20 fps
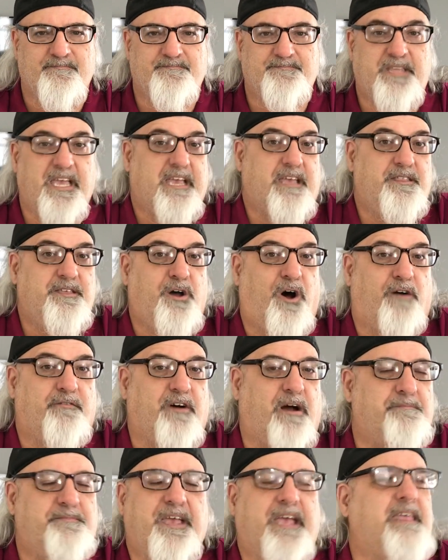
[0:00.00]
Taking the
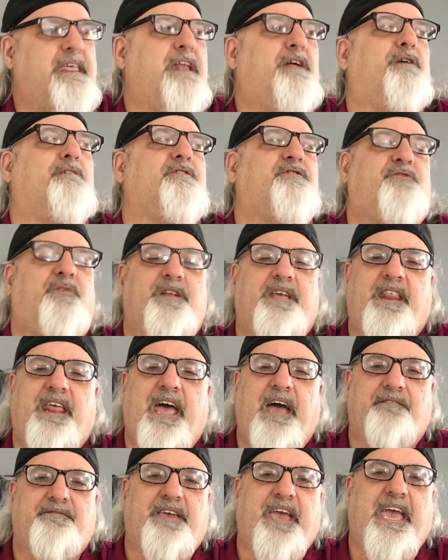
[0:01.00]
over. I'm taking that over
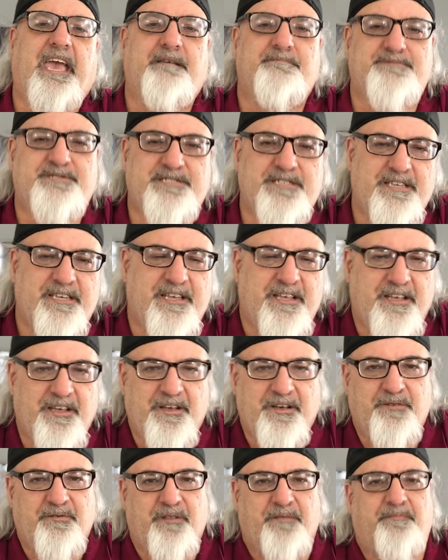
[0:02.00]
20.5 games
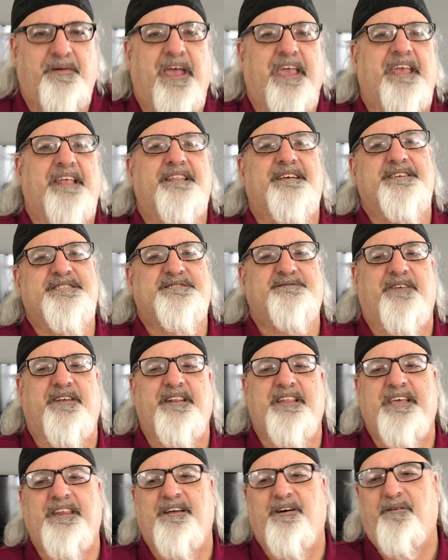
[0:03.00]
with Pegula and
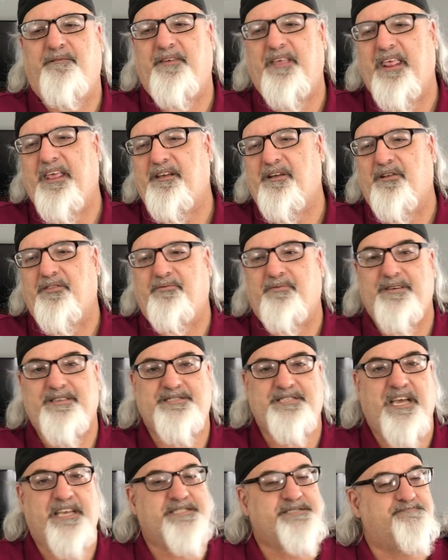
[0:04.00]
Svitolina. Hopefully they go 3
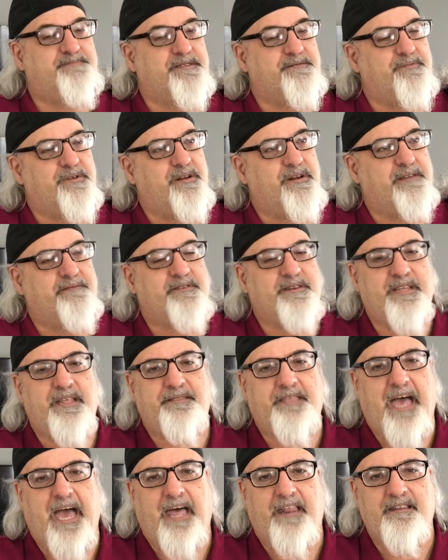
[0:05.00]
sets, but we don't even
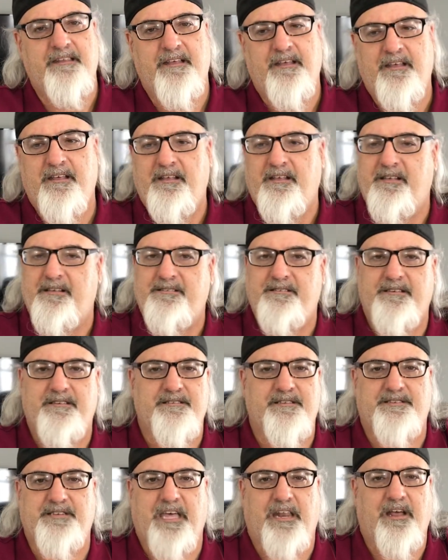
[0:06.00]
need that. You
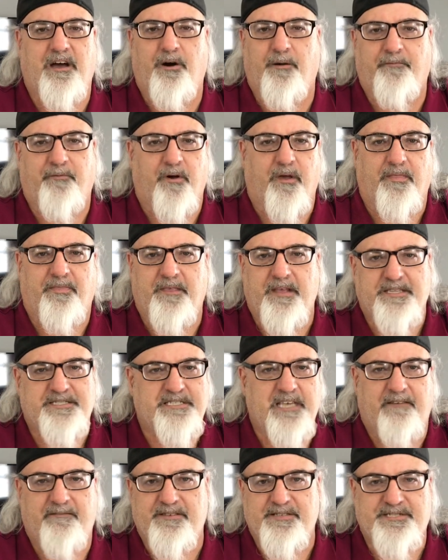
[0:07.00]
can just kind of hope for a
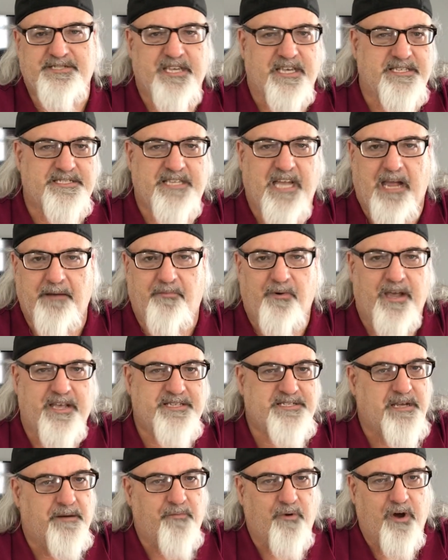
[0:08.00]
7-6
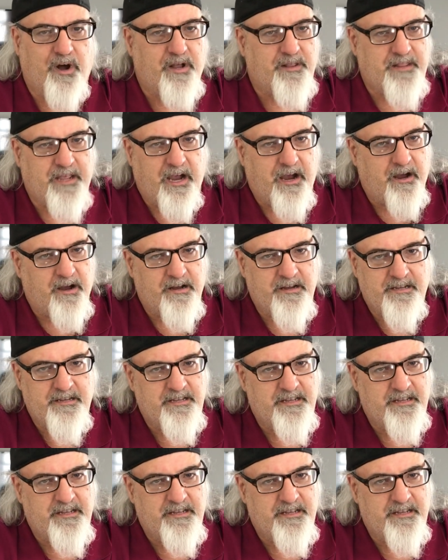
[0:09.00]
tiebreak somewhere in there.